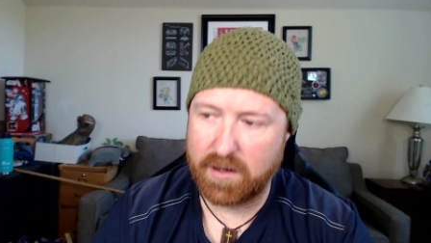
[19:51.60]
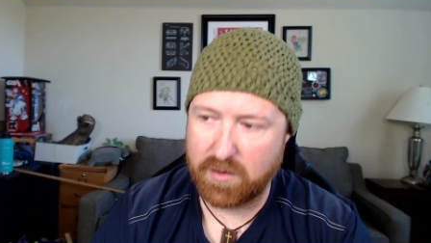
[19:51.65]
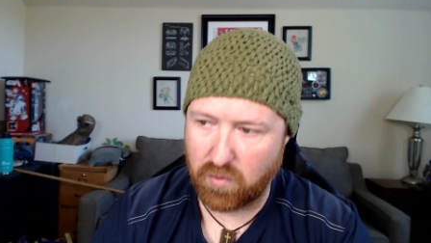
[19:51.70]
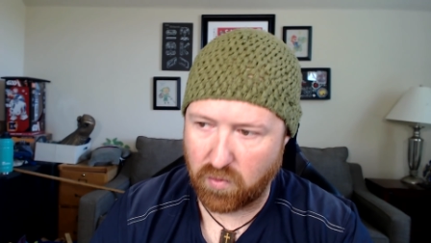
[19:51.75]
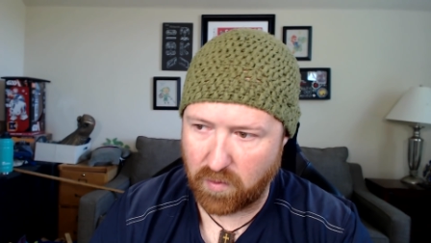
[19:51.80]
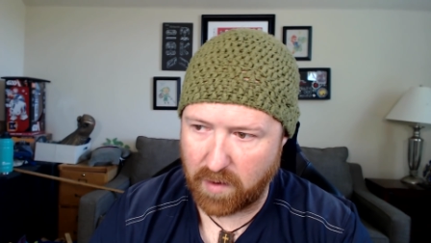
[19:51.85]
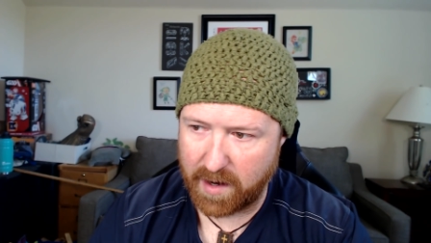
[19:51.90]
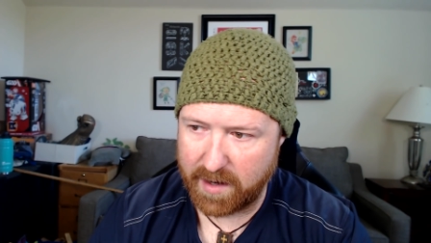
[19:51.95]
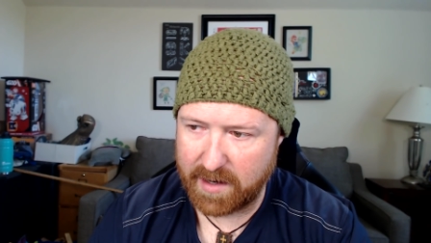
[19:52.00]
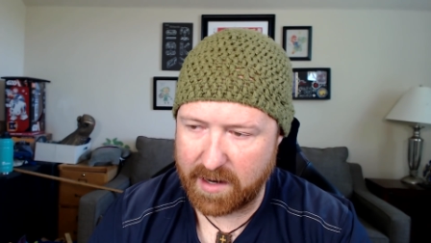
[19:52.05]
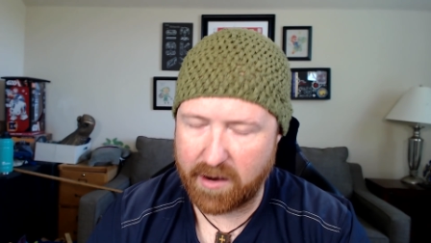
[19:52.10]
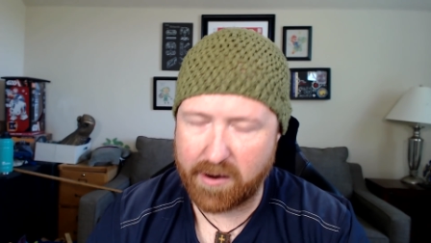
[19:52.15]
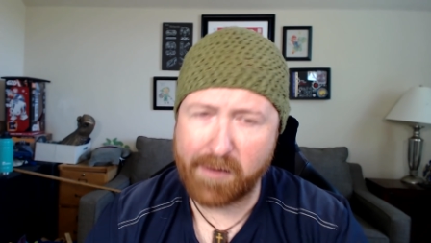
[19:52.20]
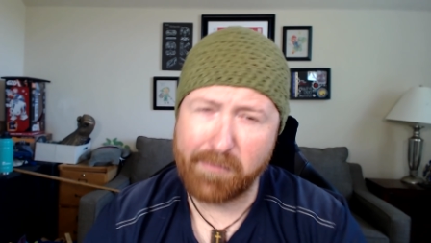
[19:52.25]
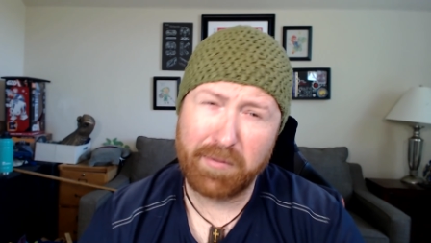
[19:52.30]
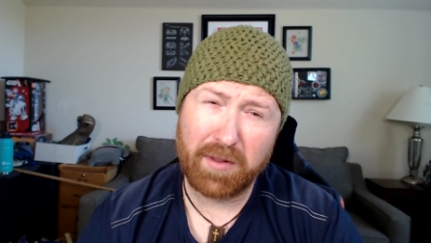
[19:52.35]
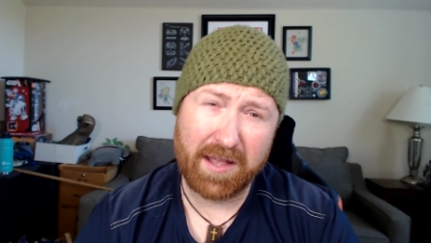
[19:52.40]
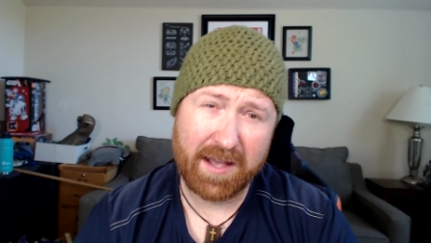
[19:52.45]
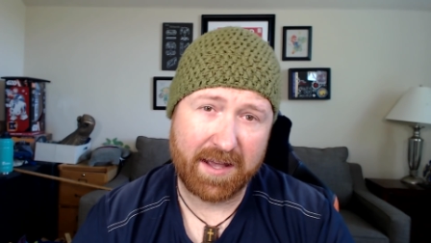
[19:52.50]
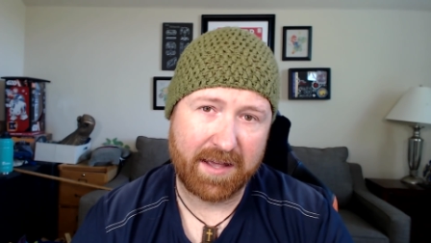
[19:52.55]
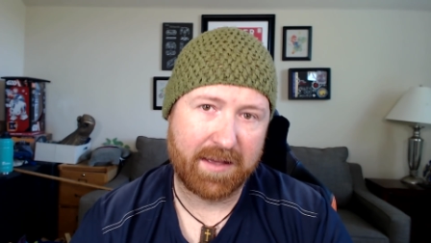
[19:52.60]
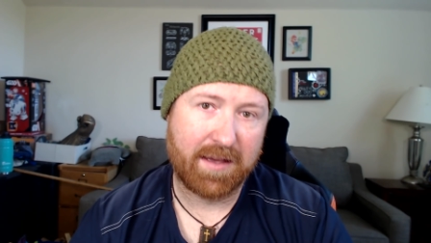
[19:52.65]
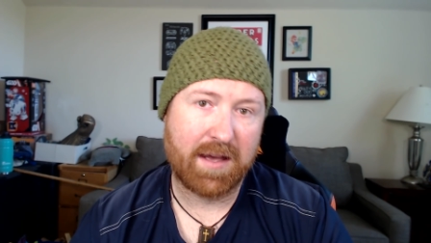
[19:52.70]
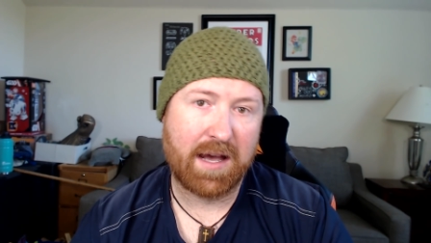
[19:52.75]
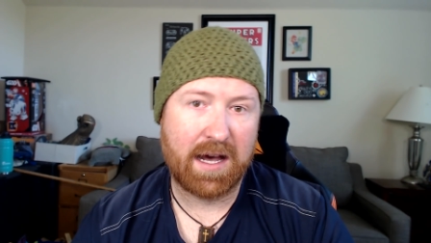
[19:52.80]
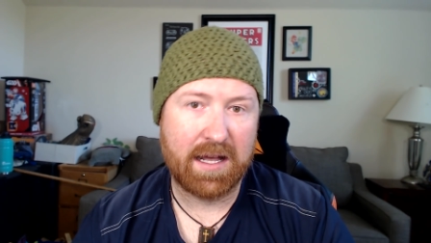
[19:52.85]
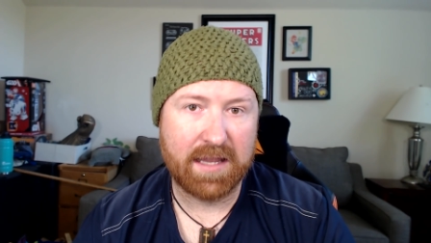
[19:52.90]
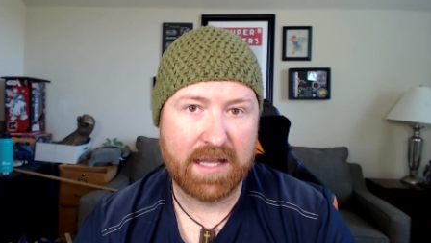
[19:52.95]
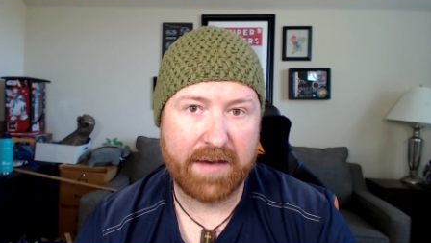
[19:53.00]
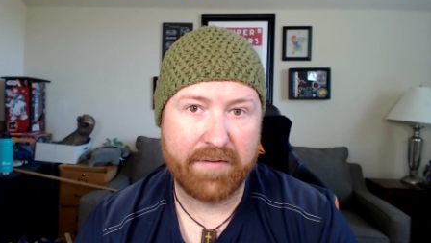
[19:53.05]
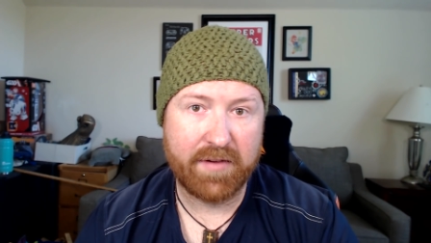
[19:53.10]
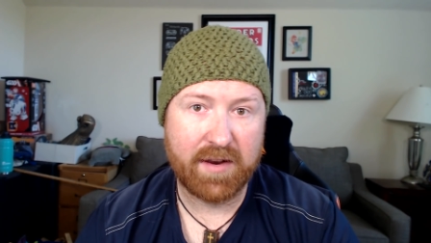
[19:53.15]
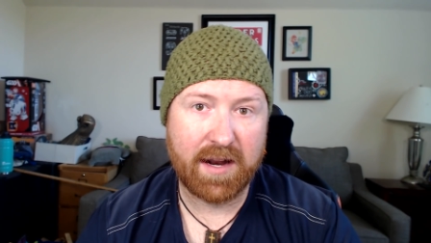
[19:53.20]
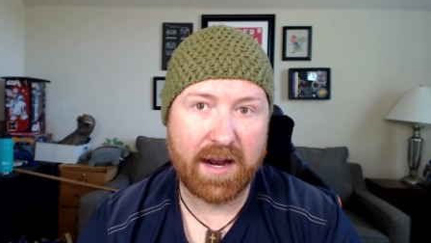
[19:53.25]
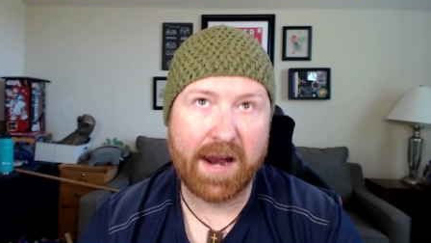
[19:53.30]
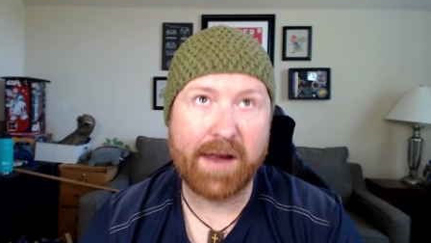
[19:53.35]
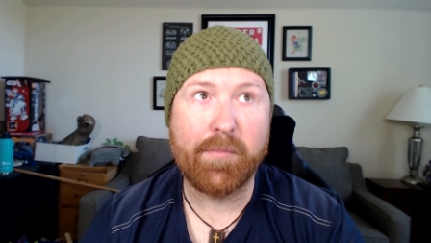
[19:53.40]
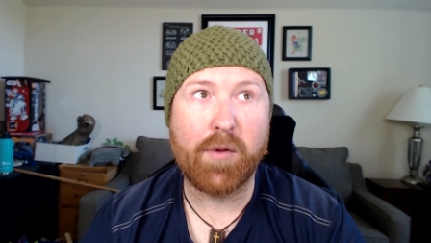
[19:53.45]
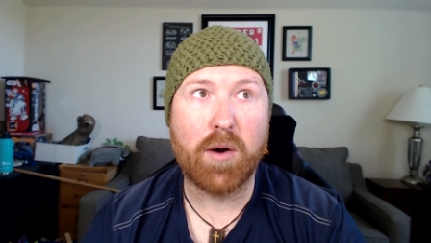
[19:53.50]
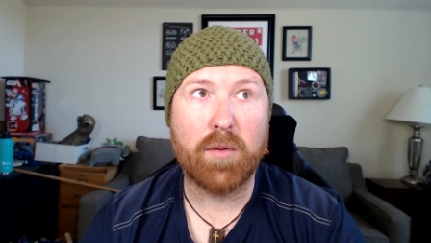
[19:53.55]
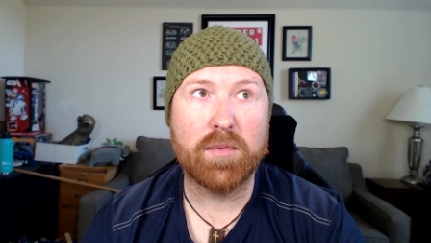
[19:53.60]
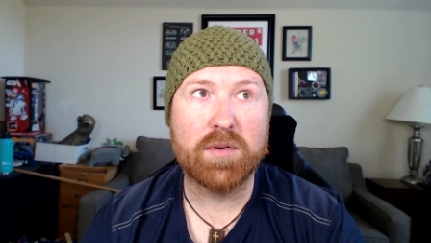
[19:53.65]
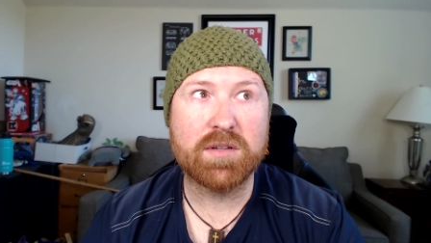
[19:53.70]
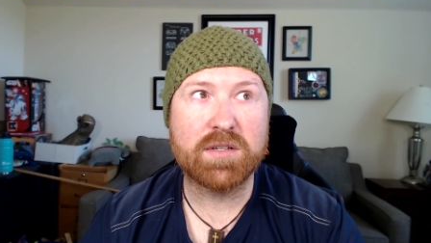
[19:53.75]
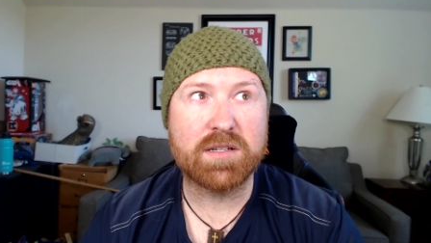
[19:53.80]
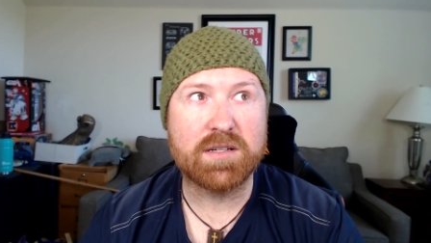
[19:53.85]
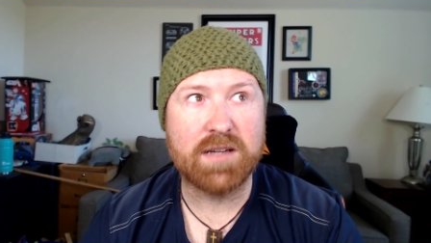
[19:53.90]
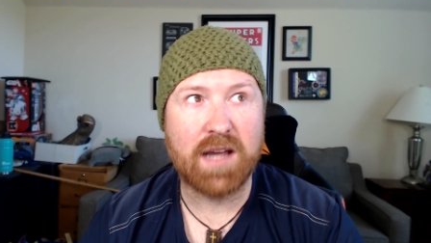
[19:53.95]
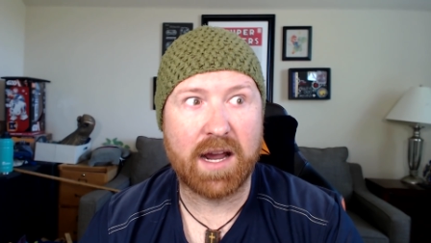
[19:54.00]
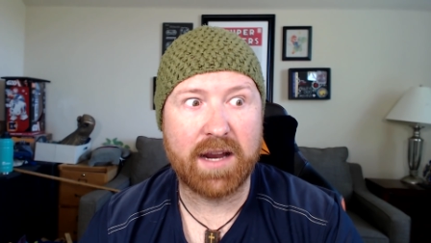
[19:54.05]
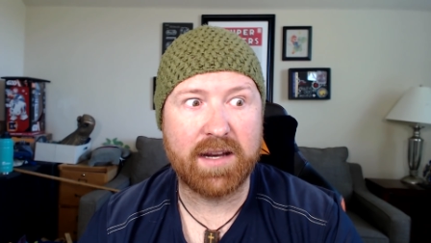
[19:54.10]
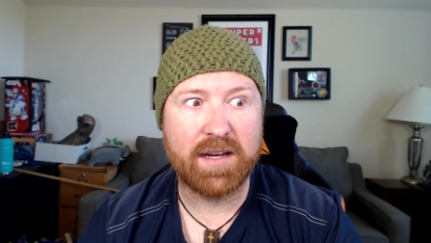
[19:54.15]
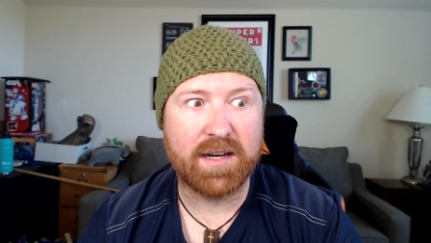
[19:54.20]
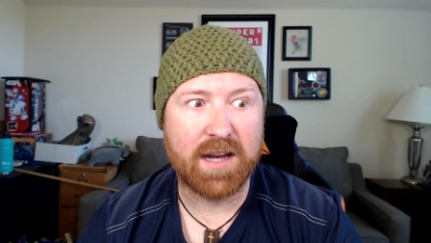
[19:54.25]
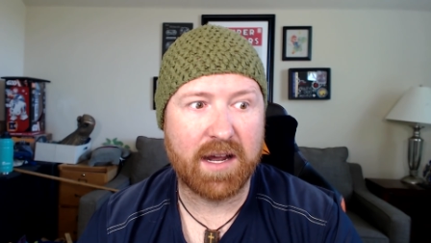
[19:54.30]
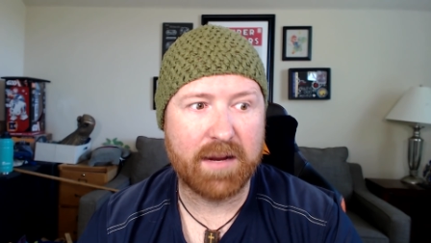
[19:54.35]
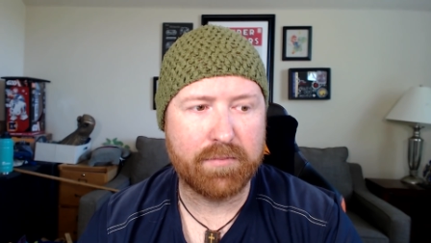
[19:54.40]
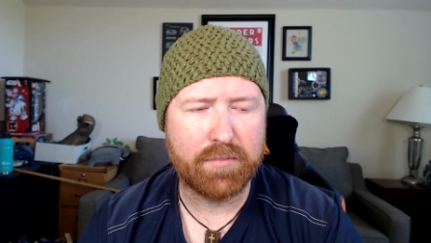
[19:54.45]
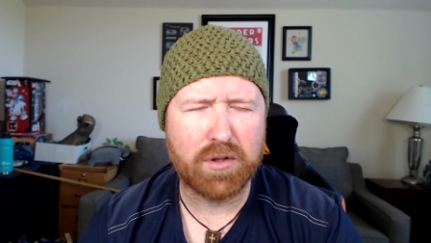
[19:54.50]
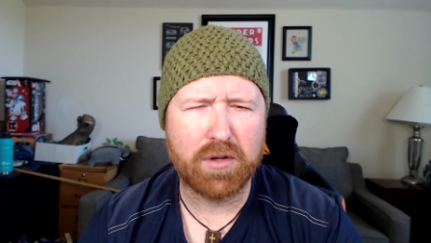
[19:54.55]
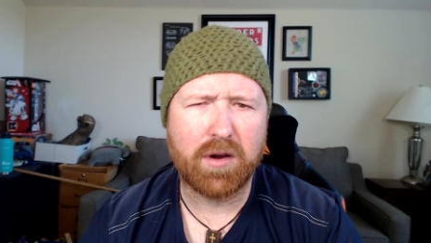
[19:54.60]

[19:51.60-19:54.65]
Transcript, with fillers: right now I'm playing 11 and I'm almost 99 blue.